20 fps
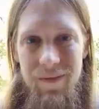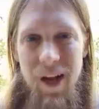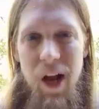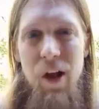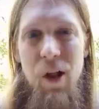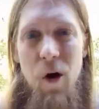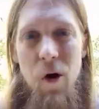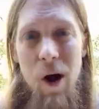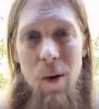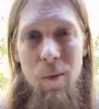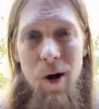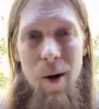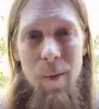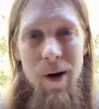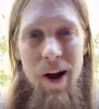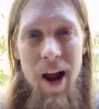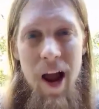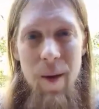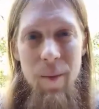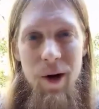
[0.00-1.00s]
Hello, I'm
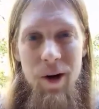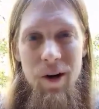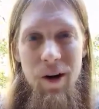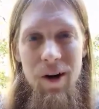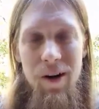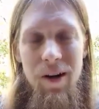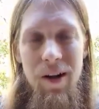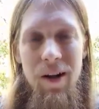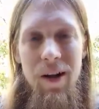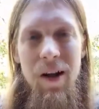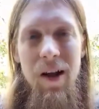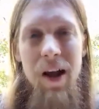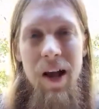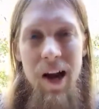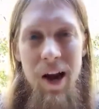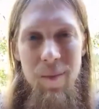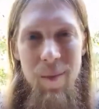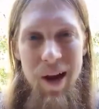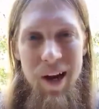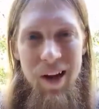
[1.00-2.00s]
Robert Amaker,
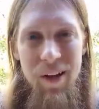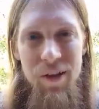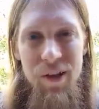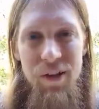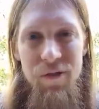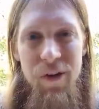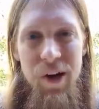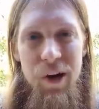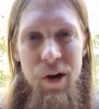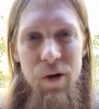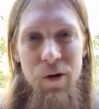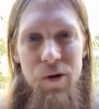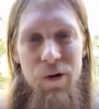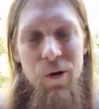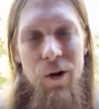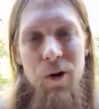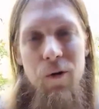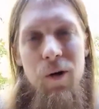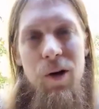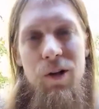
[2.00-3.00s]
and I'm making this video
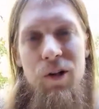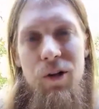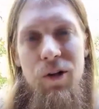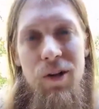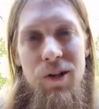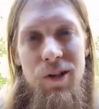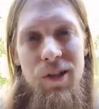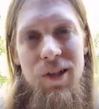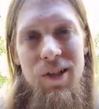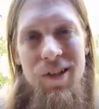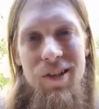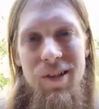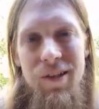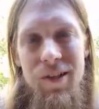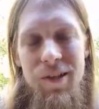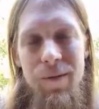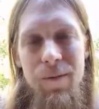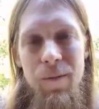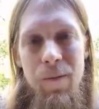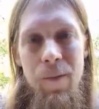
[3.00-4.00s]
to request your
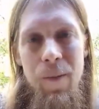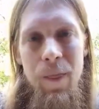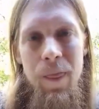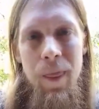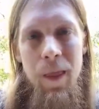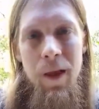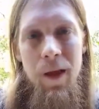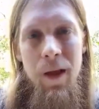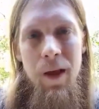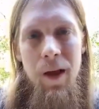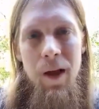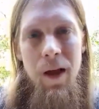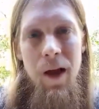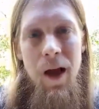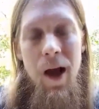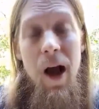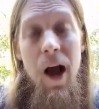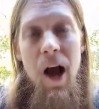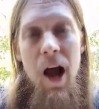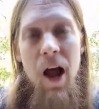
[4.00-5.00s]
assistance.
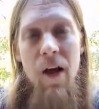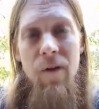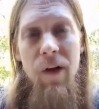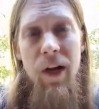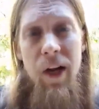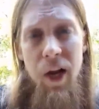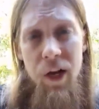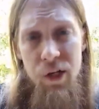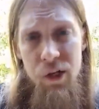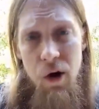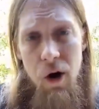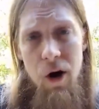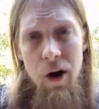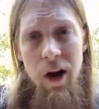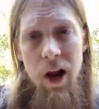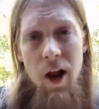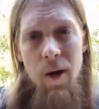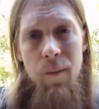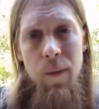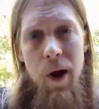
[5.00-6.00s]
I have a Kickstarter
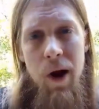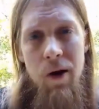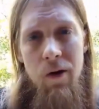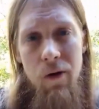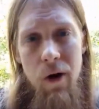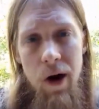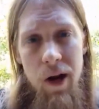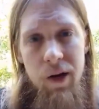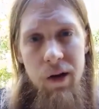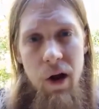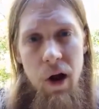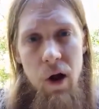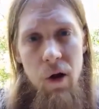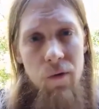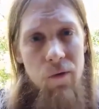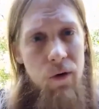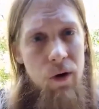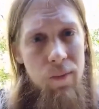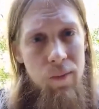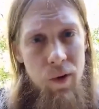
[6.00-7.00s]
campaign running
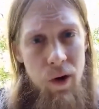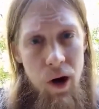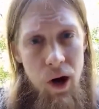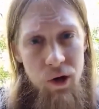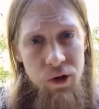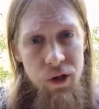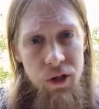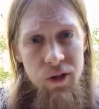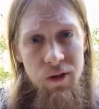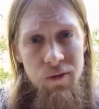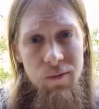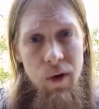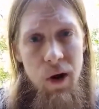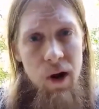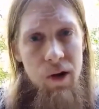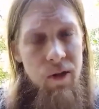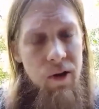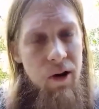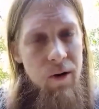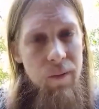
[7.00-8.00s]
now for a project of
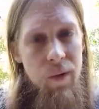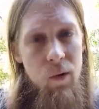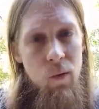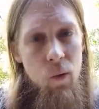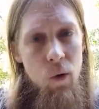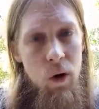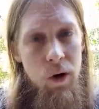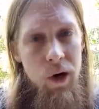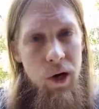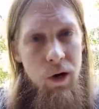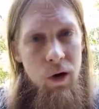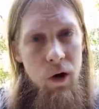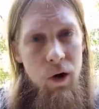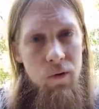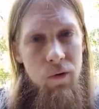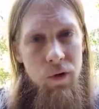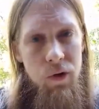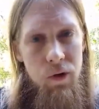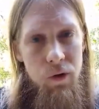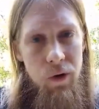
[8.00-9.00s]
mine that I've been working
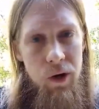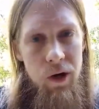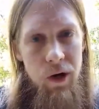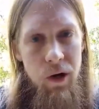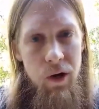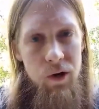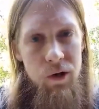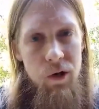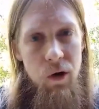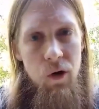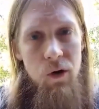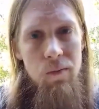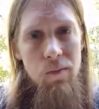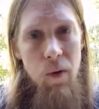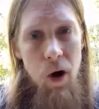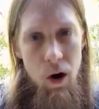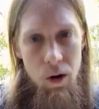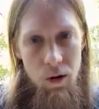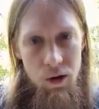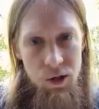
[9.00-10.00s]
on for 3 years called
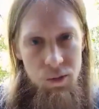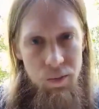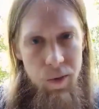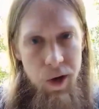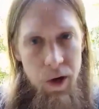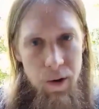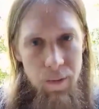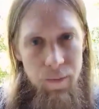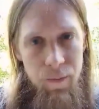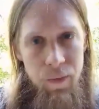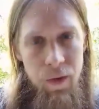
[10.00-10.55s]
Marla's Mirror.